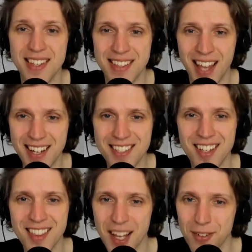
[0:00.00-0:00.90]
the
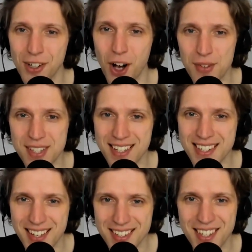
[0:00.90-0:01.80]
next level of
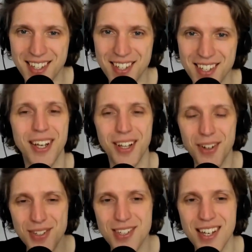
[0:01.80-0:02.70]
success. So,
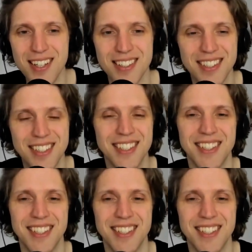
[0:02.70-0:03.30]
hello, Susanne.